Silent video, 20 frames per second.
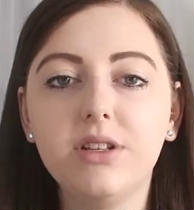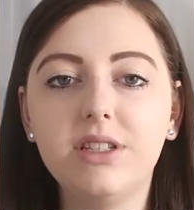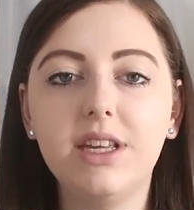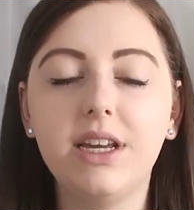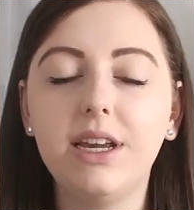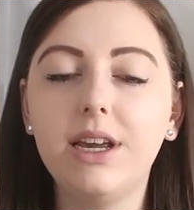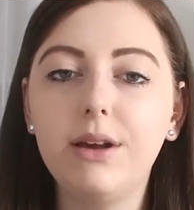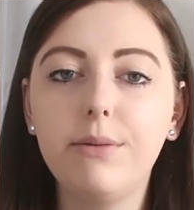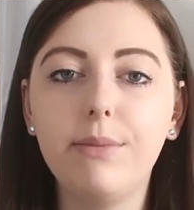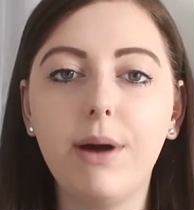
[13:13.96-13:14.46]
I was
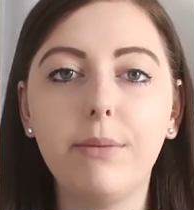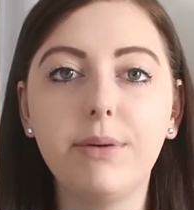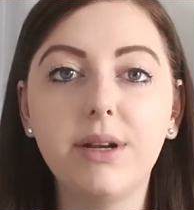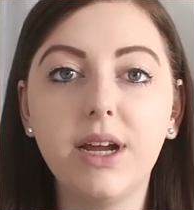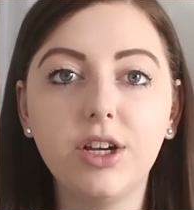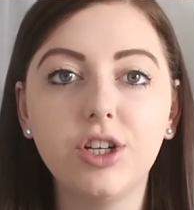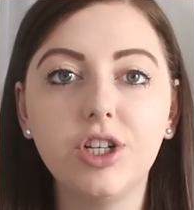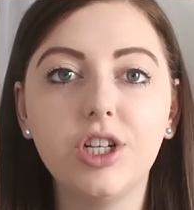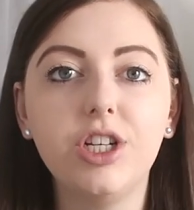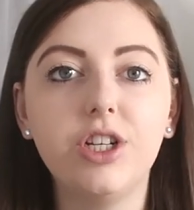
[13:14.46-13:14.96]
thinking about
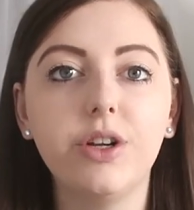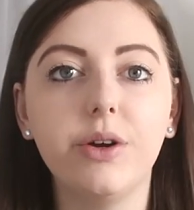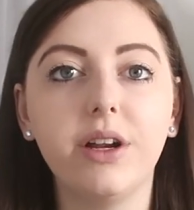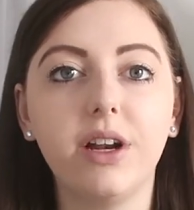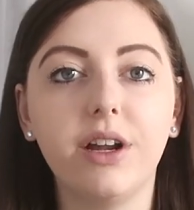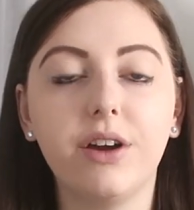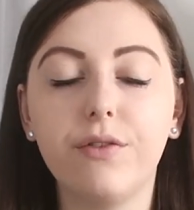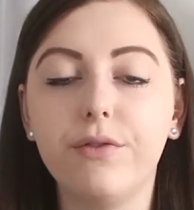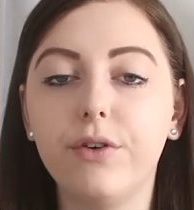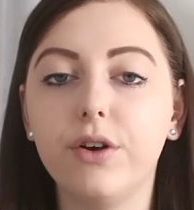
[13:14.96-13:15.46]
potentially doing
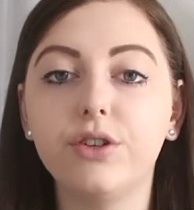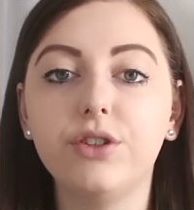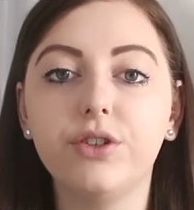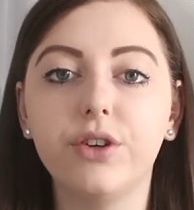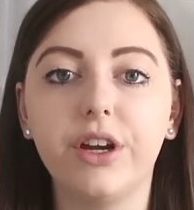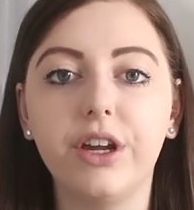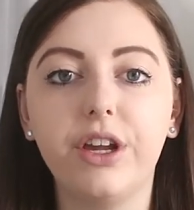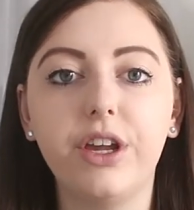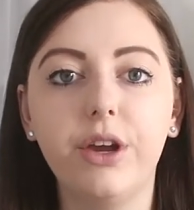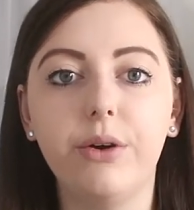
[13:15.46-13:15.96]
like a
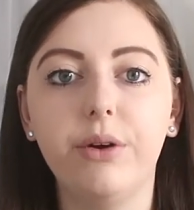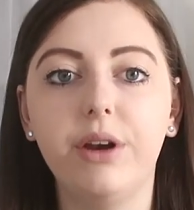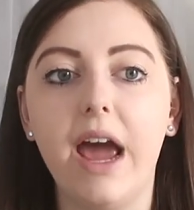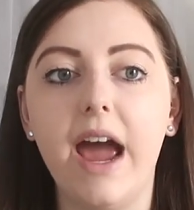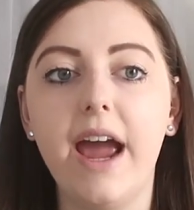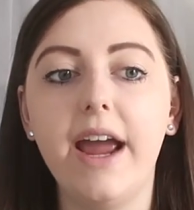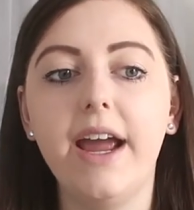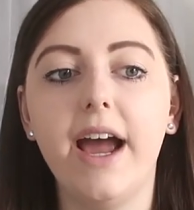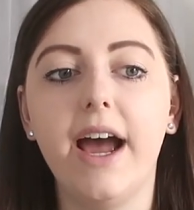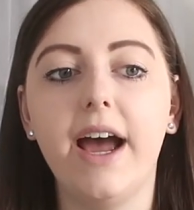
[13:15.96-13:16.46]
fostering Q and
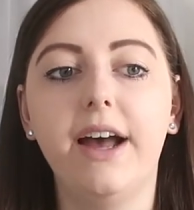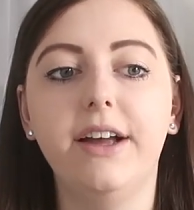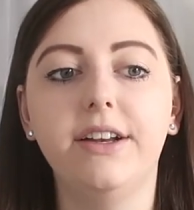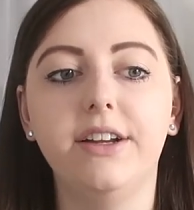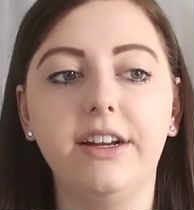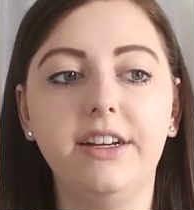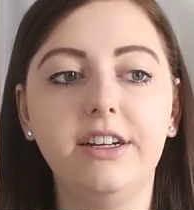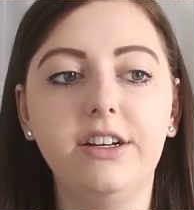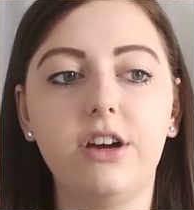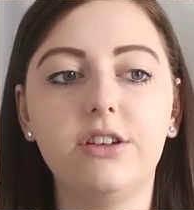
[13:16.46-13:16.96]
A, and
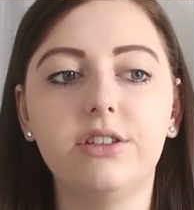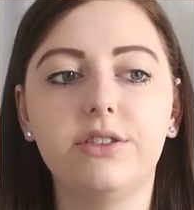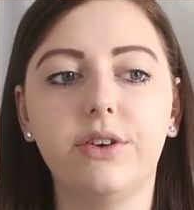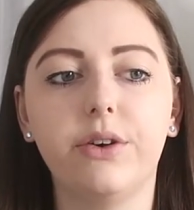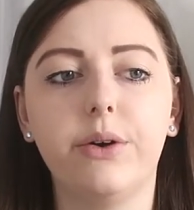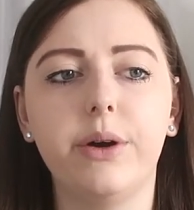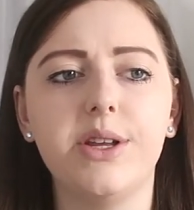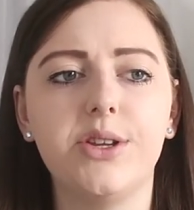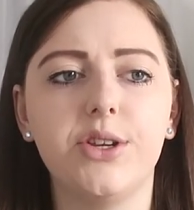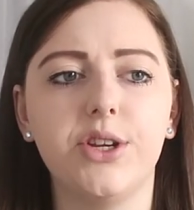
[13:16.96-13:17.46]
I did ask for
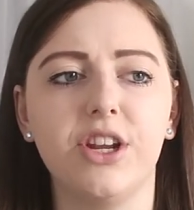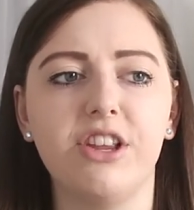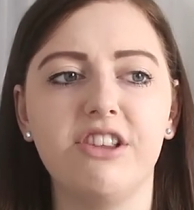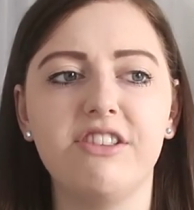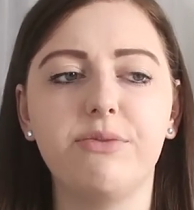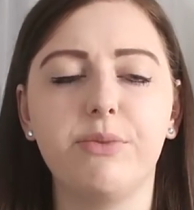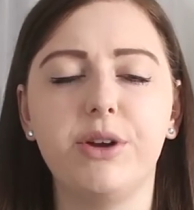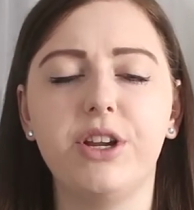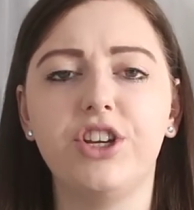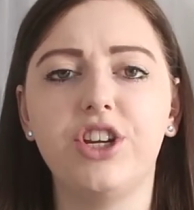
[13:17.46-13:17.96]

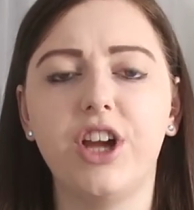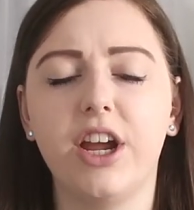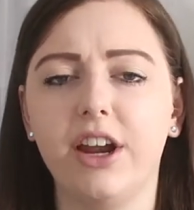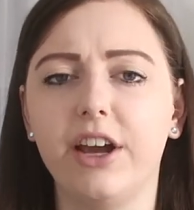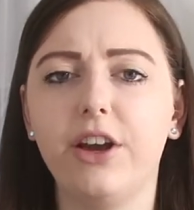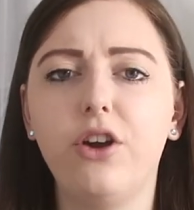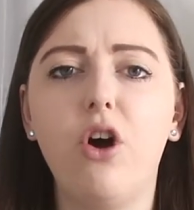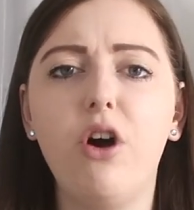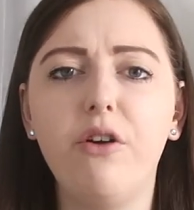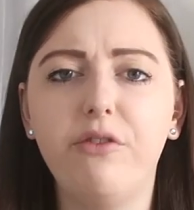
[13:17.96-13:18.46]
questions, which, and
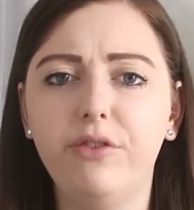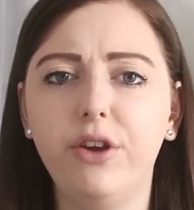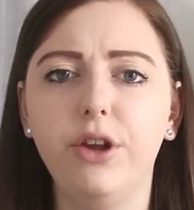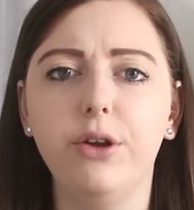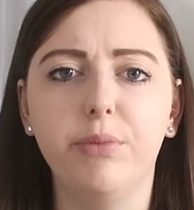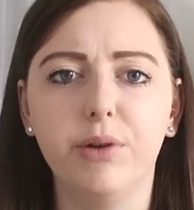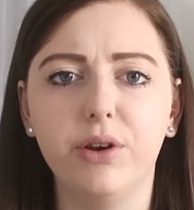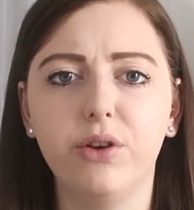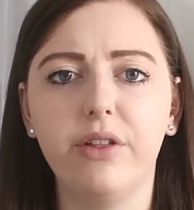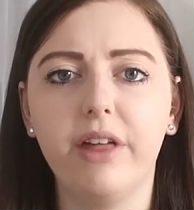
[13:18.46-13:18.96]
I got a
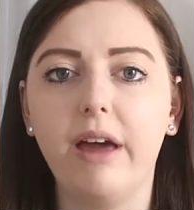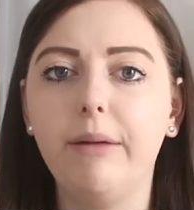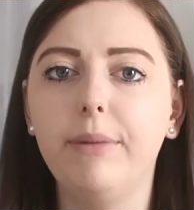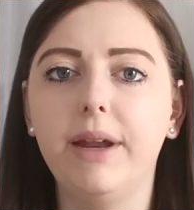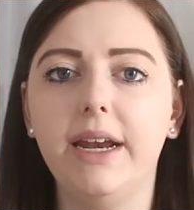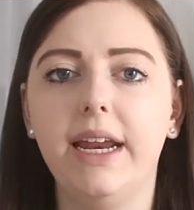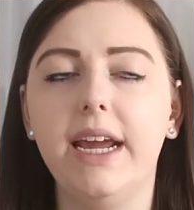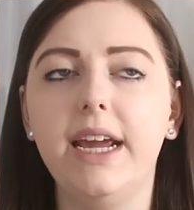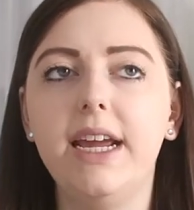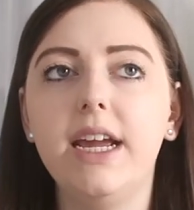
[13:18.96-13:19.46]
few but not that
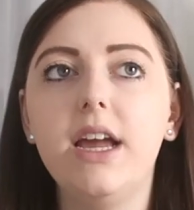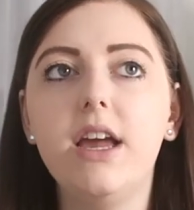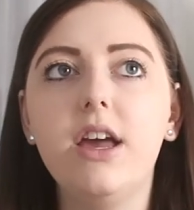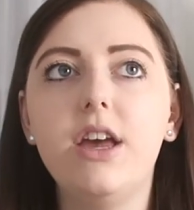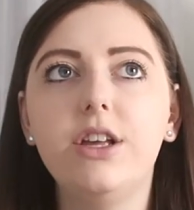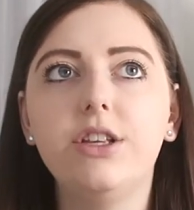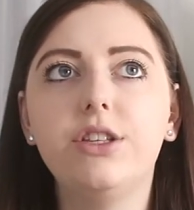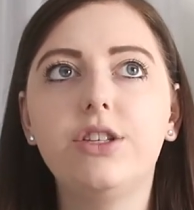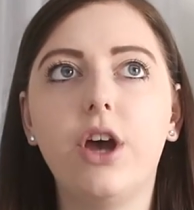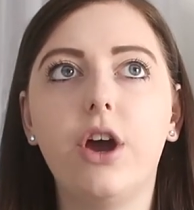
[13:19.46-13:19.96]
many,
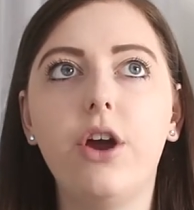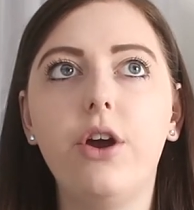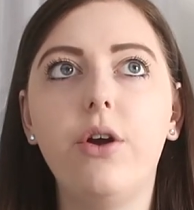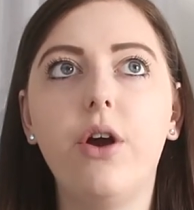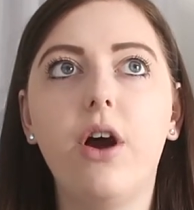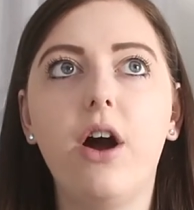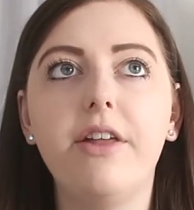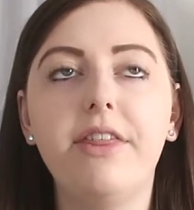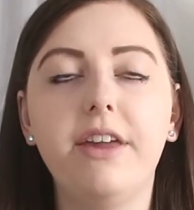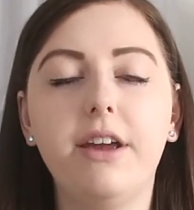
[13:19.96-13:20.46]
so
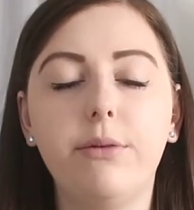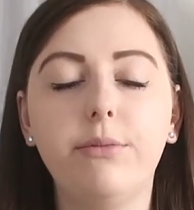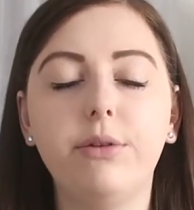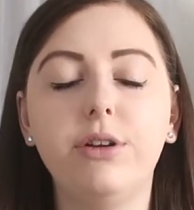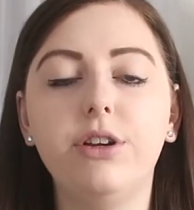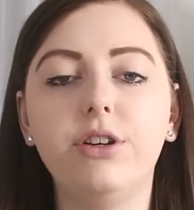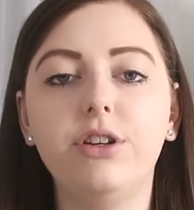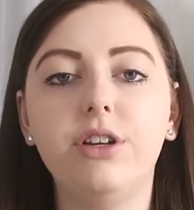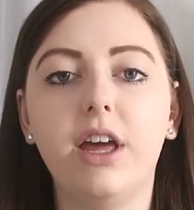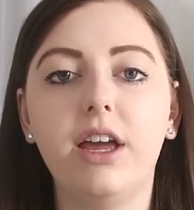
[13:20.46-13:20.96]
I think I'm
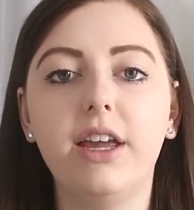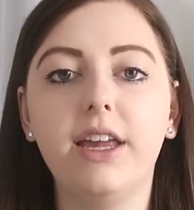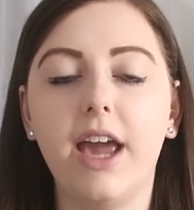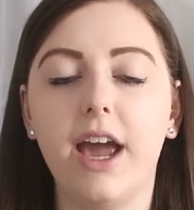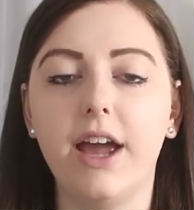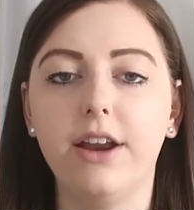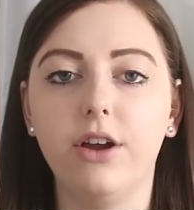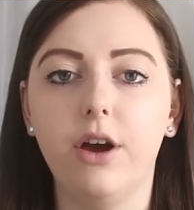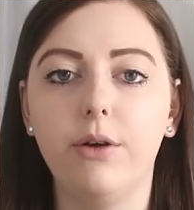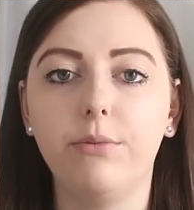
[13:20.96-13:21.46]
going to do that again.